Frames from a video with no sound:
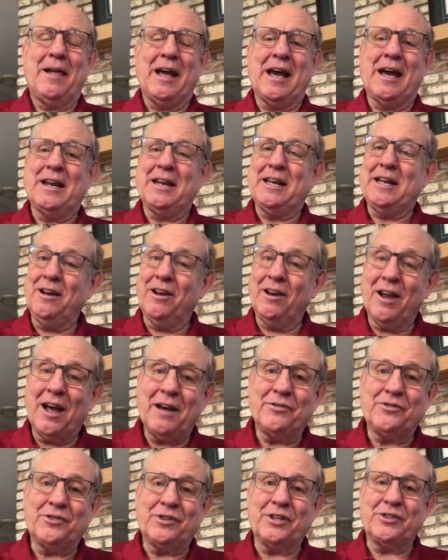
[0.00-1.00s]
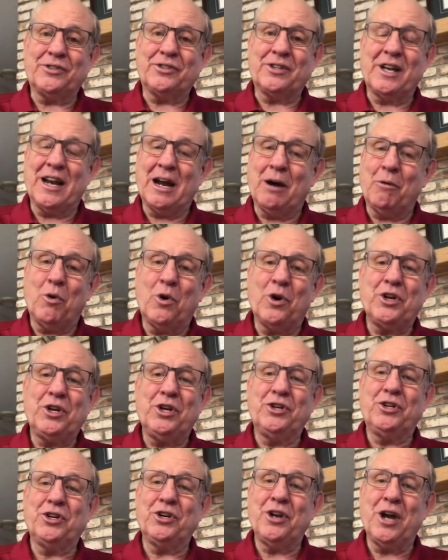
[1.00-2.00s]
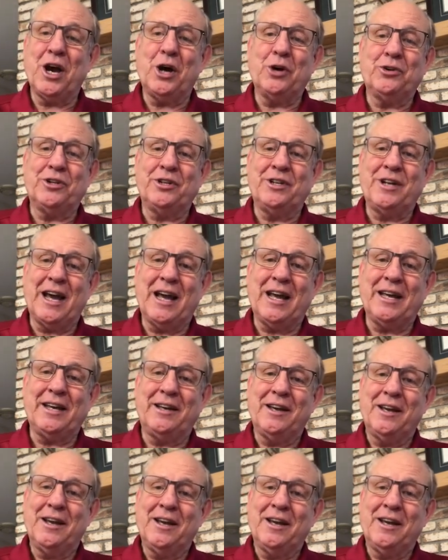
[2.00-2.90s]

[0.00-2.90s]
and He loves us. And I want you to know today